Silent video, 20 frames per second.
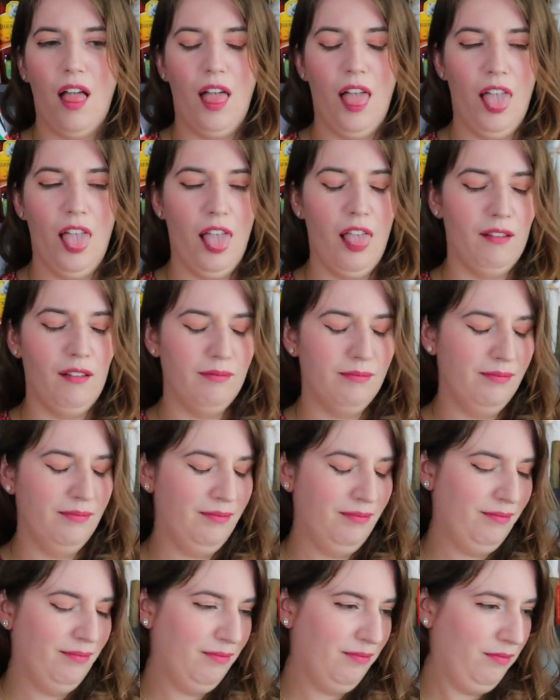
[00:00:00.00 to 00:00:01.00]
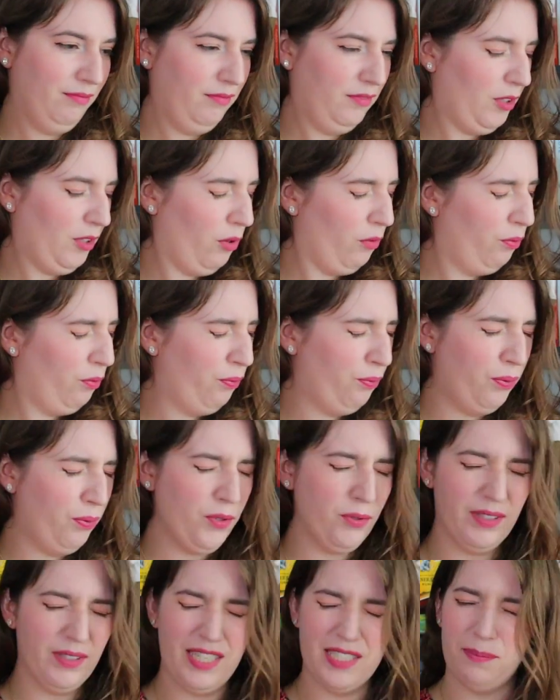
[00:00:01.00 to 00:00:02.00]
Oh.
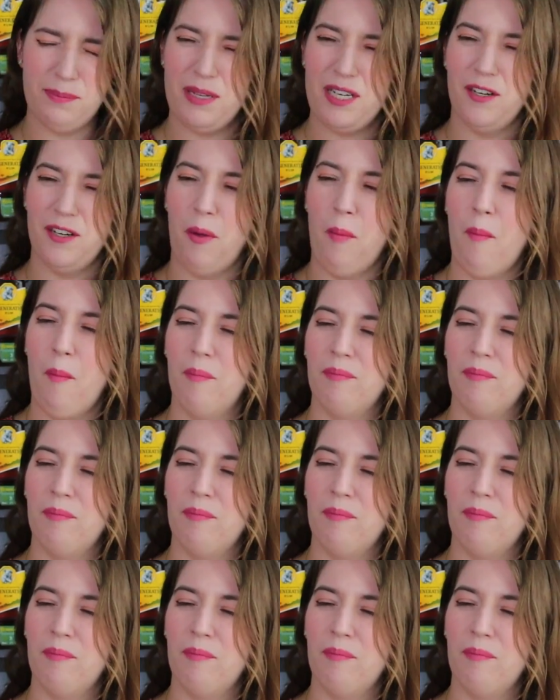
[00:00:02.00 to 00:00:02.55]
Whew, that's bitter.